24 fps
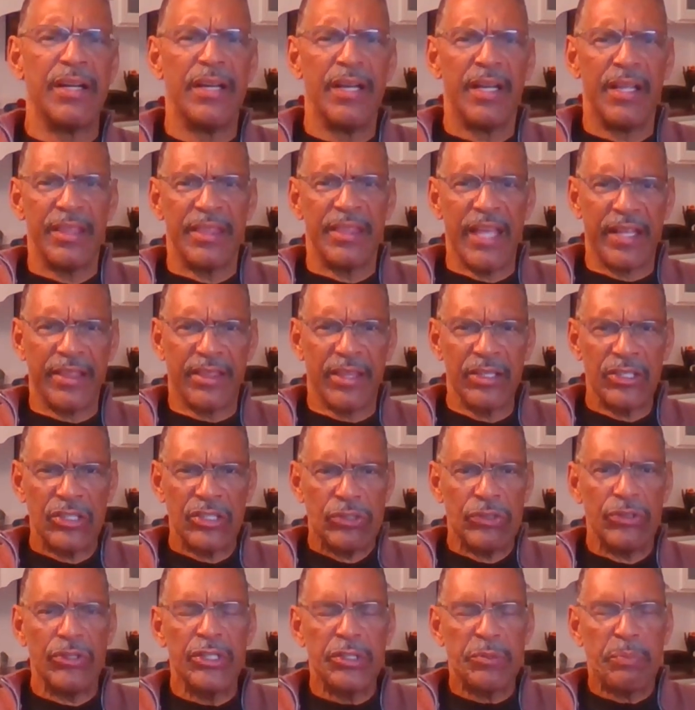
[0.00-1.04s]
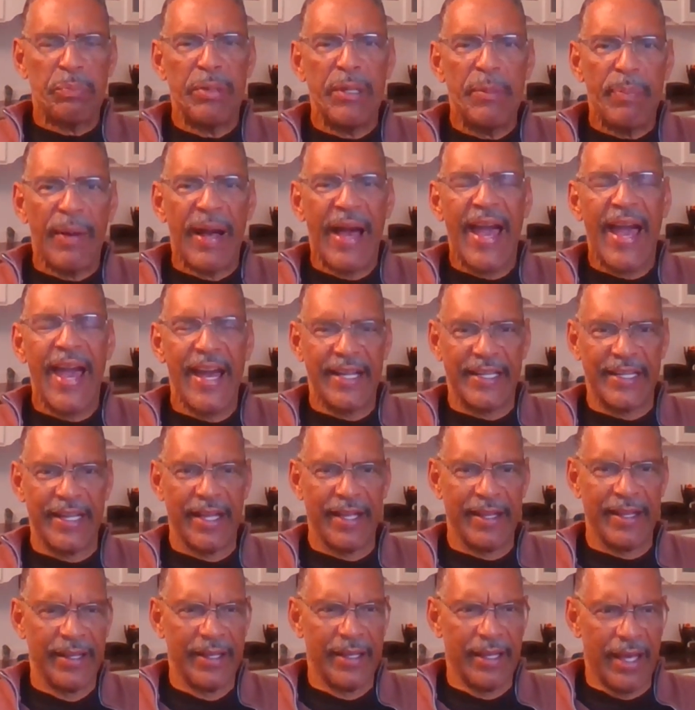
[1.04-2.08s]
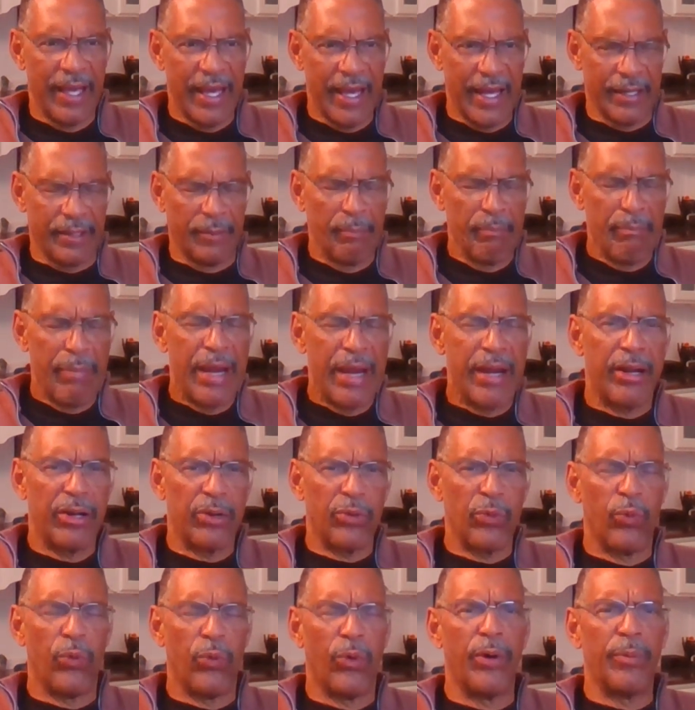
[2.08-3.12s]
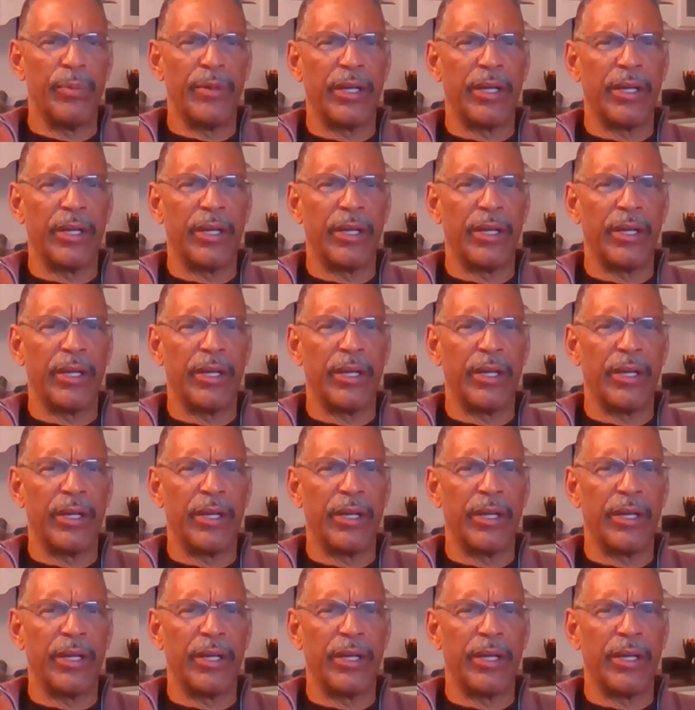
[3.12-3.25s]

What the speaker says: that the Jewish people had at a barren woman,